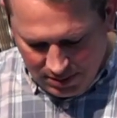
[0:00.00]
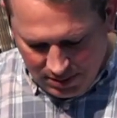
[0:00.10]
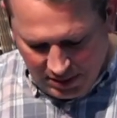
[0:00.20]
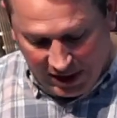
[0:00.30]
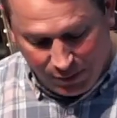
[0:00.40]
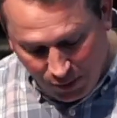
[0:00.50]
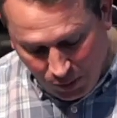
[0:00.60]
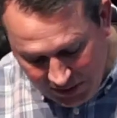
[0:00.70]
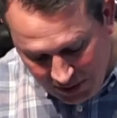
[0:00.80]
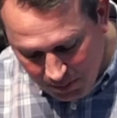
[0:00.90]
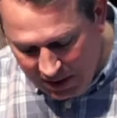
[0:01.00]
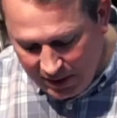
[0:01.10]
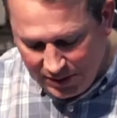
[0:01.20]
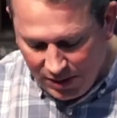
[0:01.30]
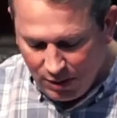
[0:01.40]
As for the rest of the
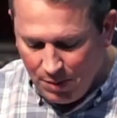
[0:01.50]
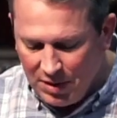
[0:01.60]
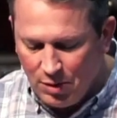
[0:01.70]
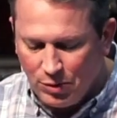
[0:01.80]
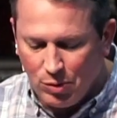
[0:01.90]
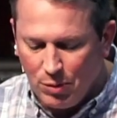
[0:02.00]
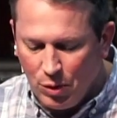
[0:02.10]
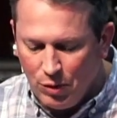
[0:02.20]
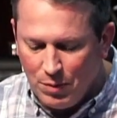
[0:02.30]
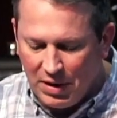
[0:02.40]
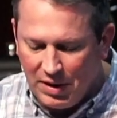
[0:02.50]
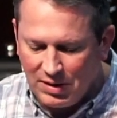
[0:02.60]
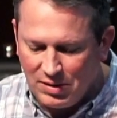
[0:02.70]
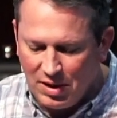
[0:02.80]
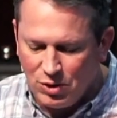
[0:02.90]
beasts, their dominion was removed, but an
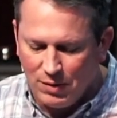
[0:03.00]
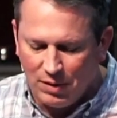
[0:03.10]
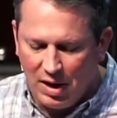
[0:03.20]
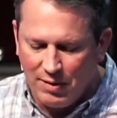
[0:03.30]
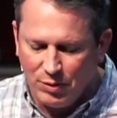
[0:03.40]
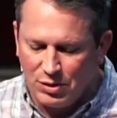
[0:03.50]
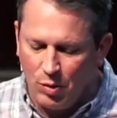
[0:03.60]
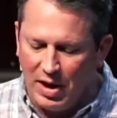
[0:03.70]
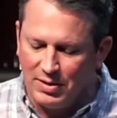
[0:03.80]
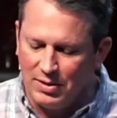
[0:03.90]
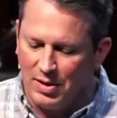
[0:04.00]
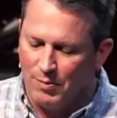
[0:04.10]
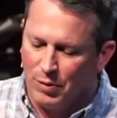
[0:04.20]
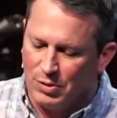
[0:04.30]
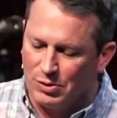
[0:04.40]
extension of life was granted to them
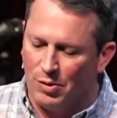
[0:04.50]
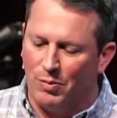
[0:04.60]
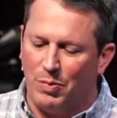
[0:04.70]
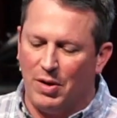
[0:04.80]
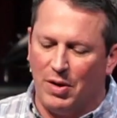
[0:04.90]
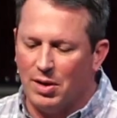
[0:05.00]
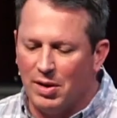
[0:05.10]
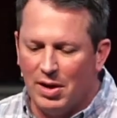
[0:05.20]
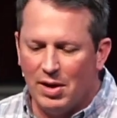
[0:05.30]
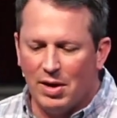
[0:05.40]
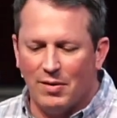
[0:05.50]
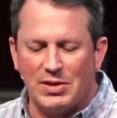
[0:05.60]
for a certain period of